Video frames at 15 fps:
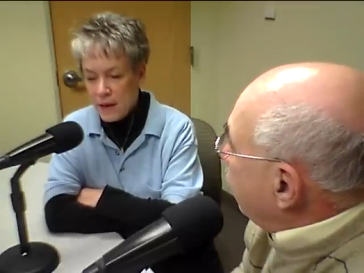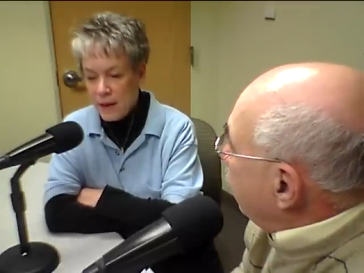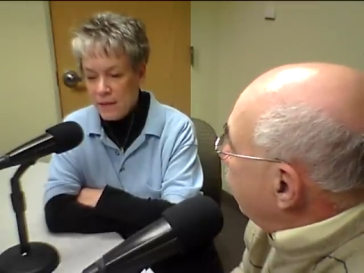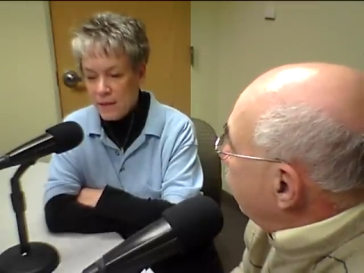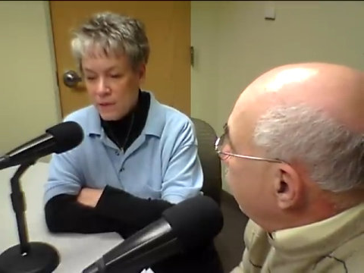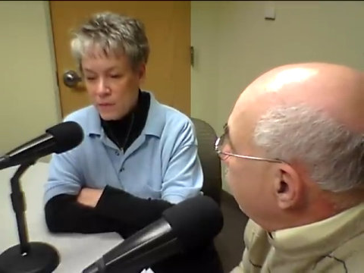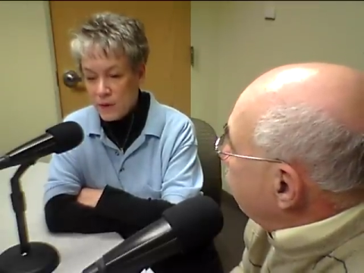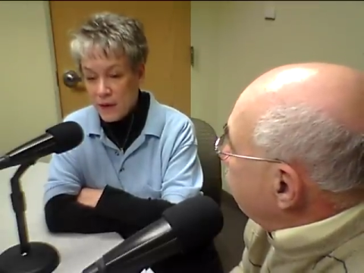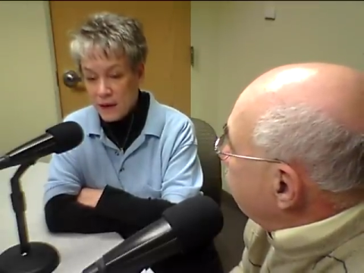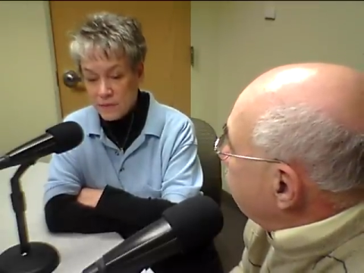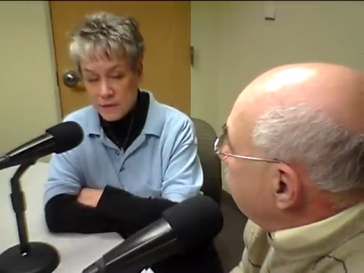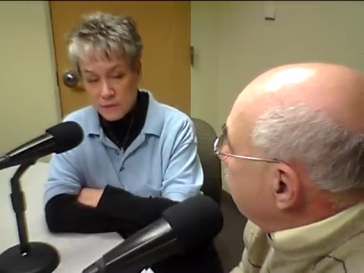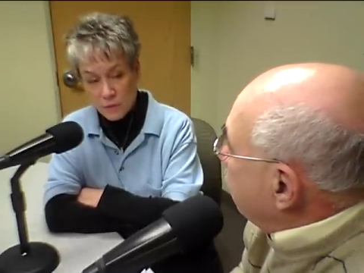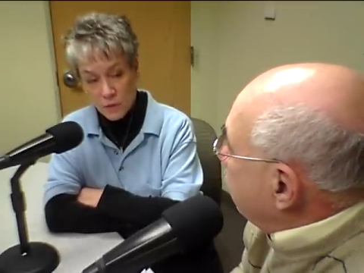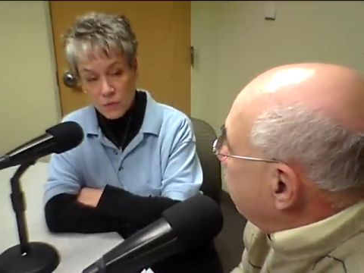and then we have
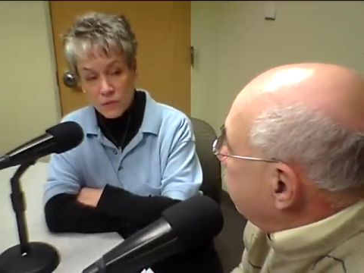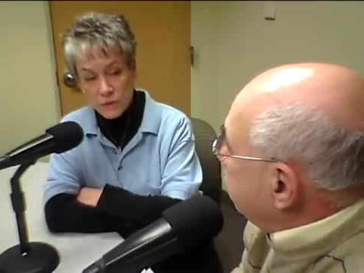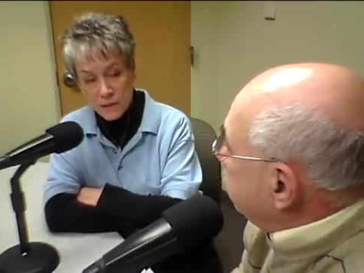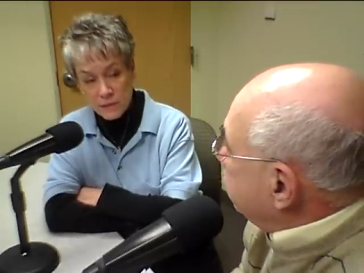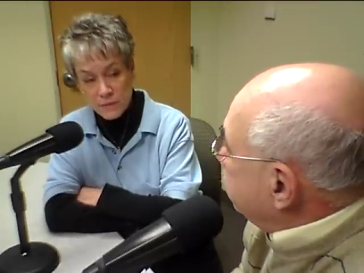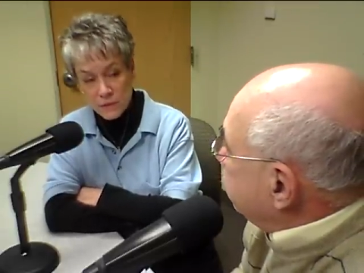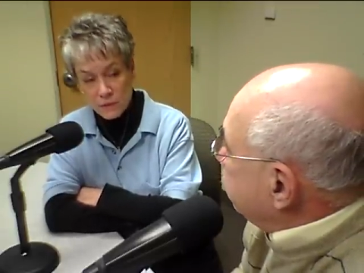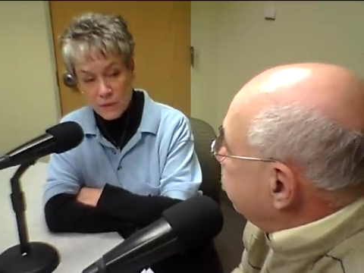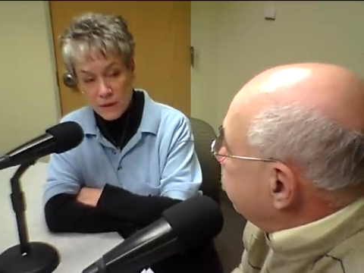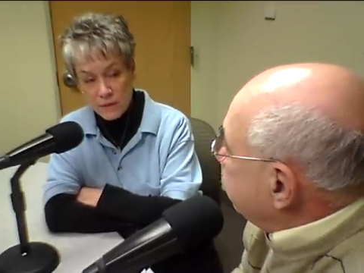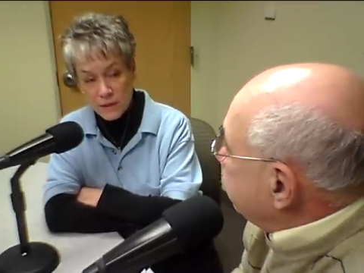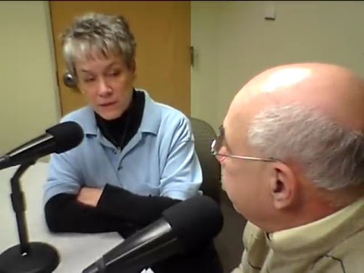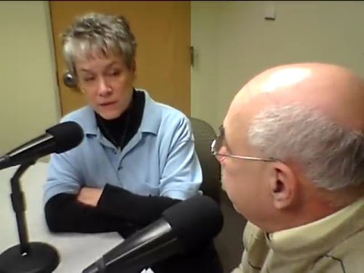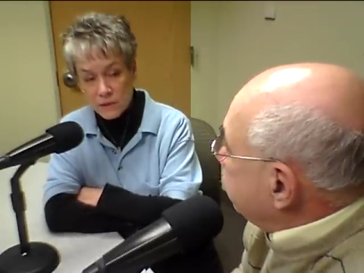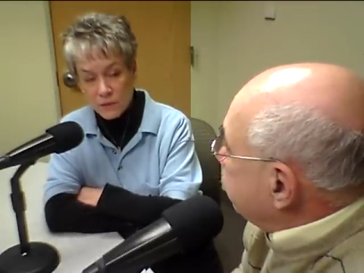some local teams that run
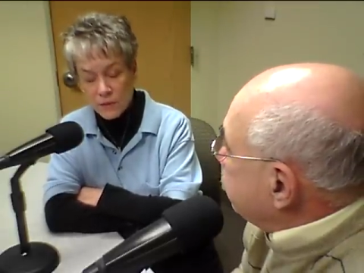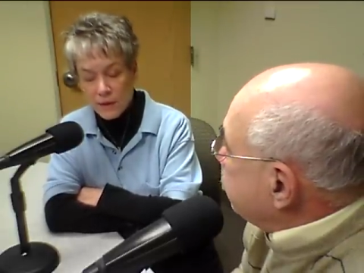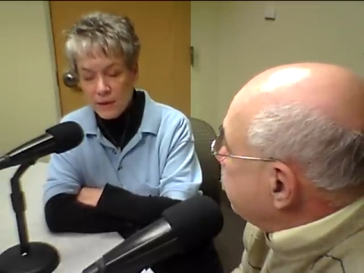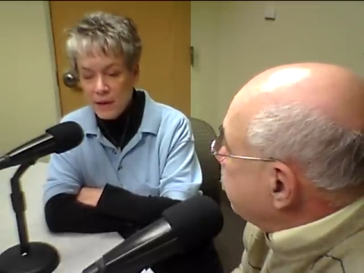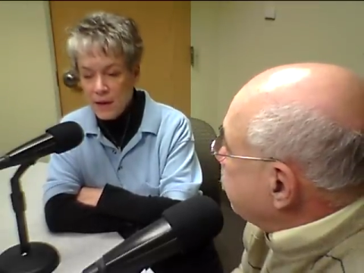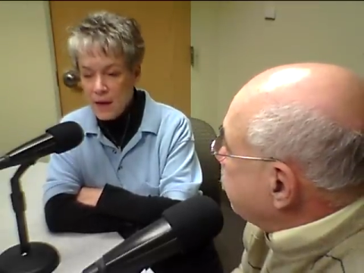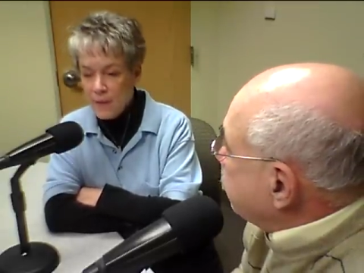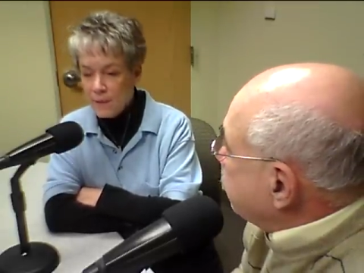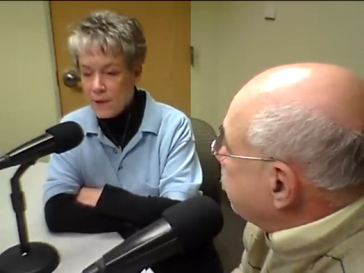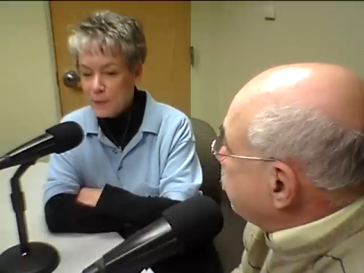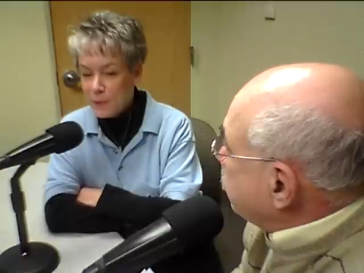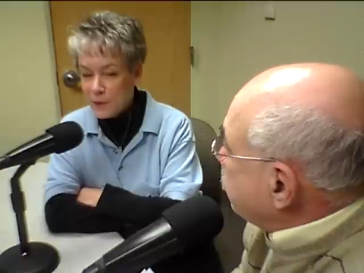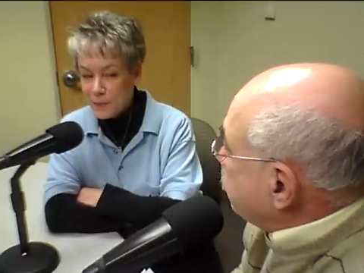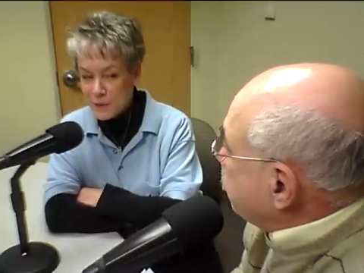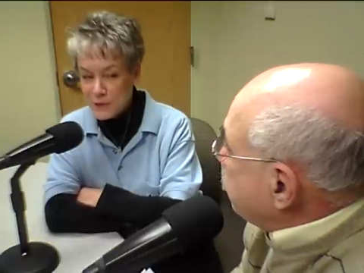that still run. They
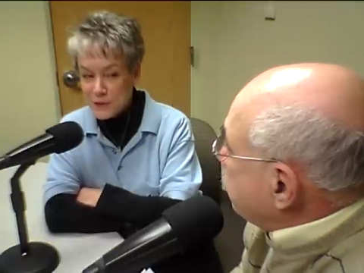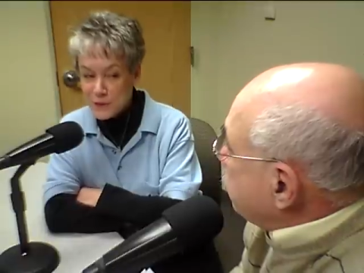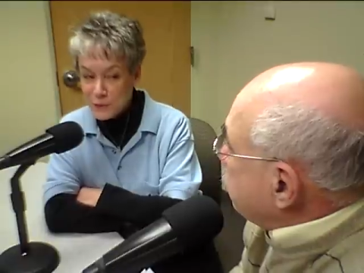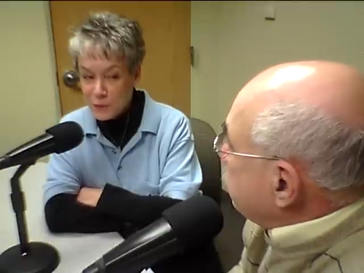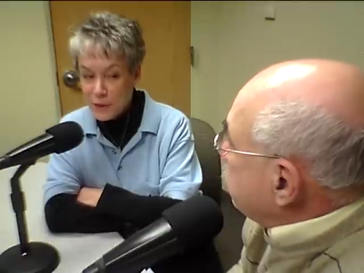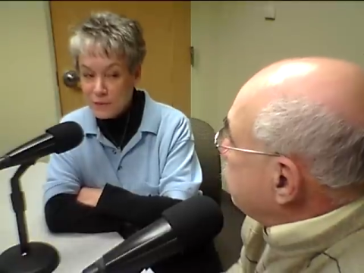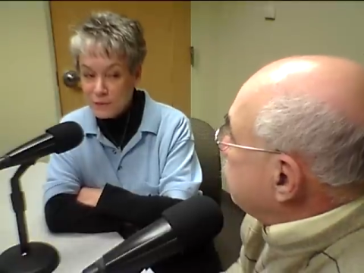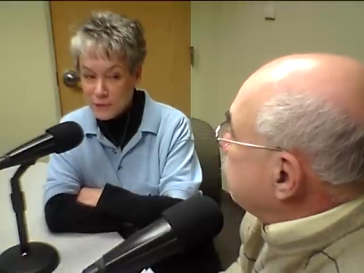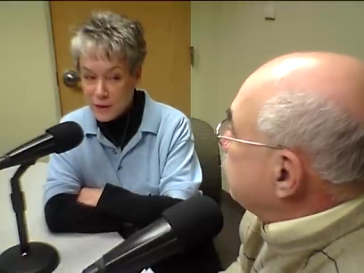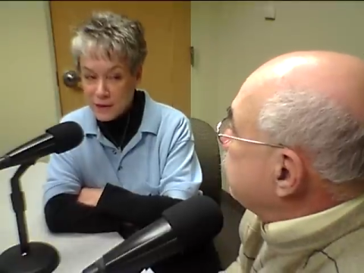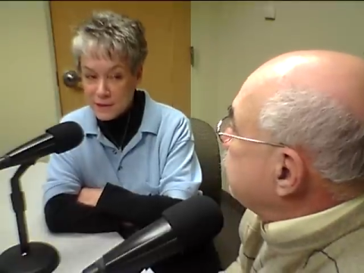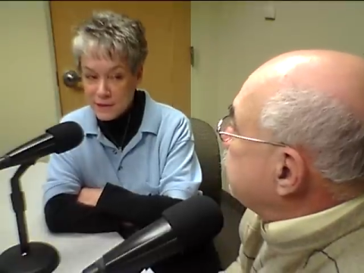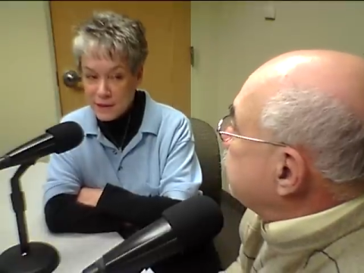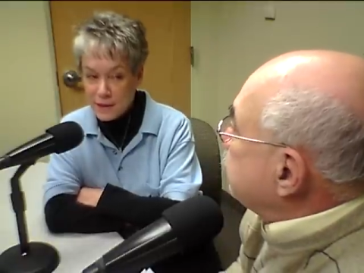pretty much just run for us